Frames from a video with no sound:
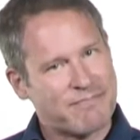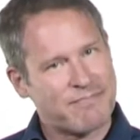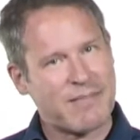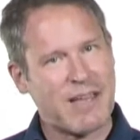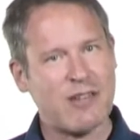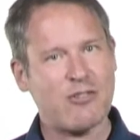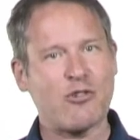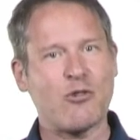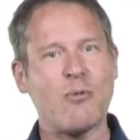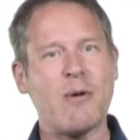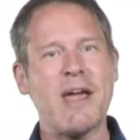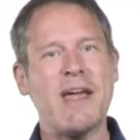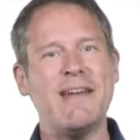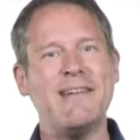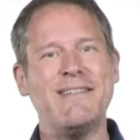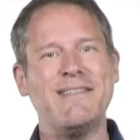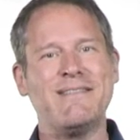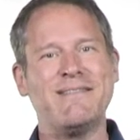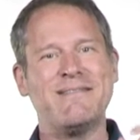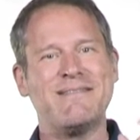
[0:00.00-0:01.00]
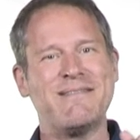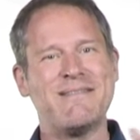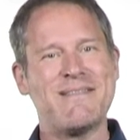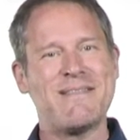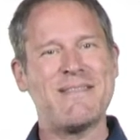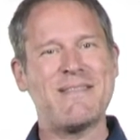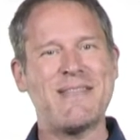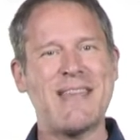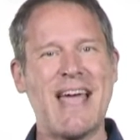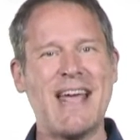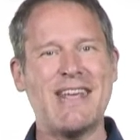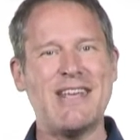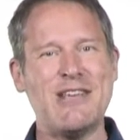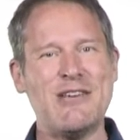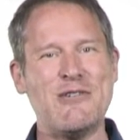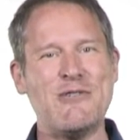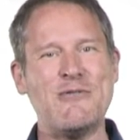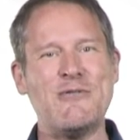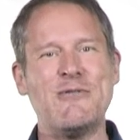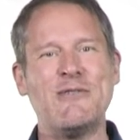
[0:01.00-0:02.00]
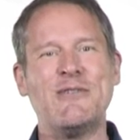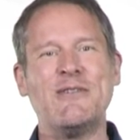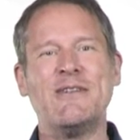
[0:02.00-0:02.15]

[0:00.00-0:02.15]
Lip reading: That's great. Thank you.